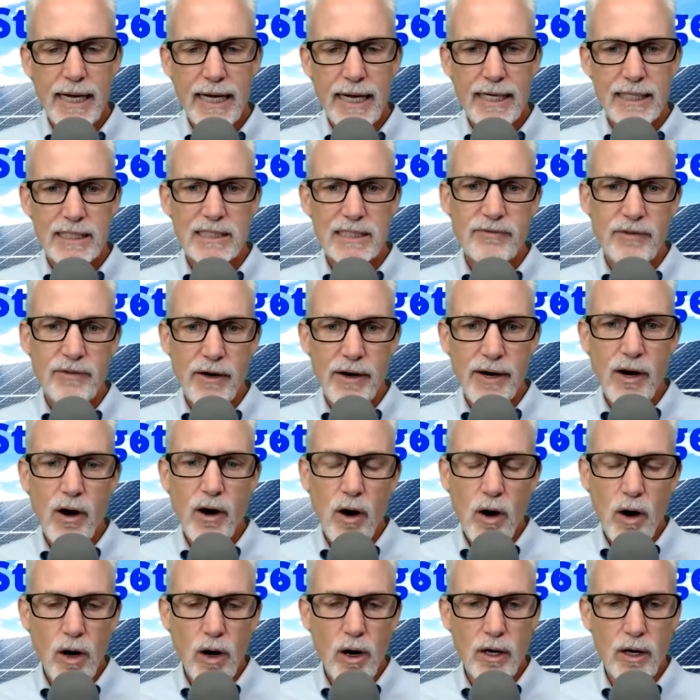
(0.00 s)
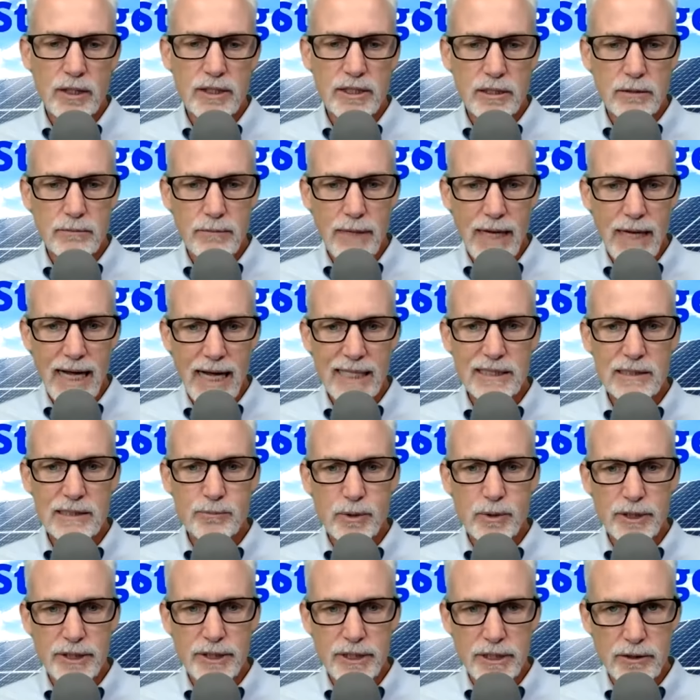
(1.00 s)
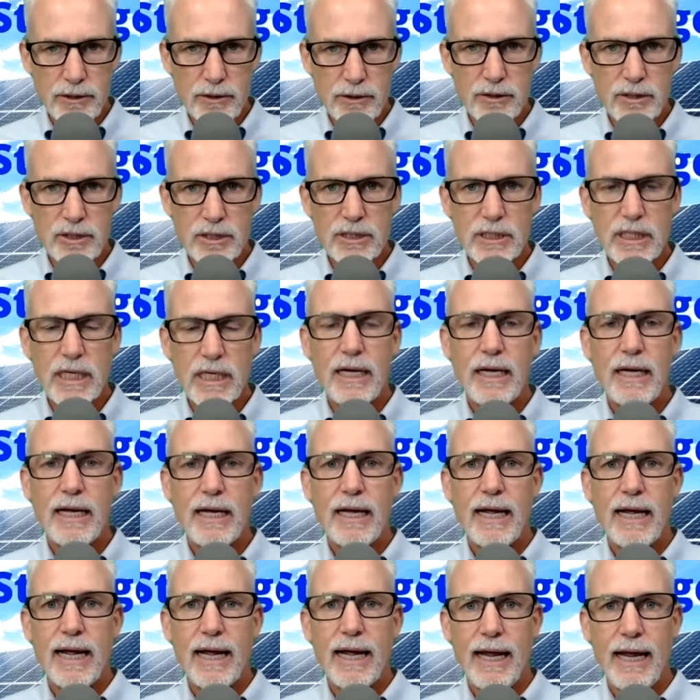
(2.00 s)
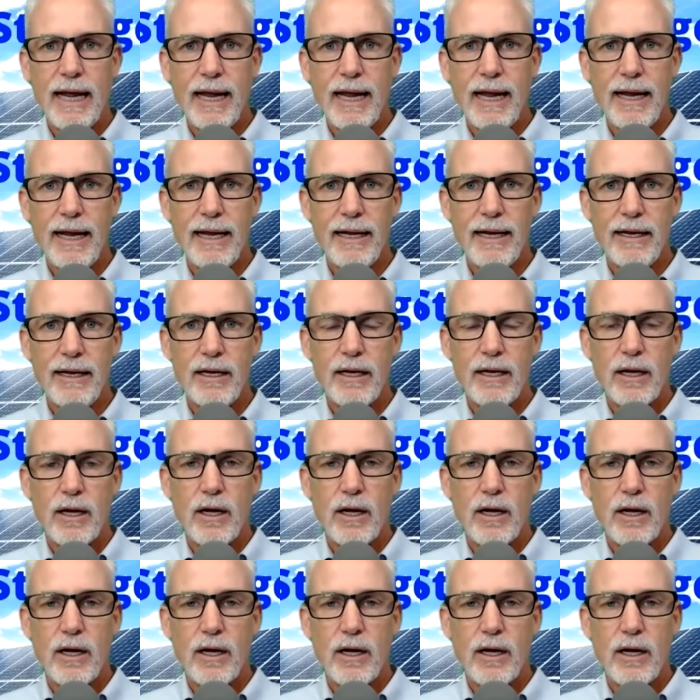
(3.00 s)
It's very hard to mass produce a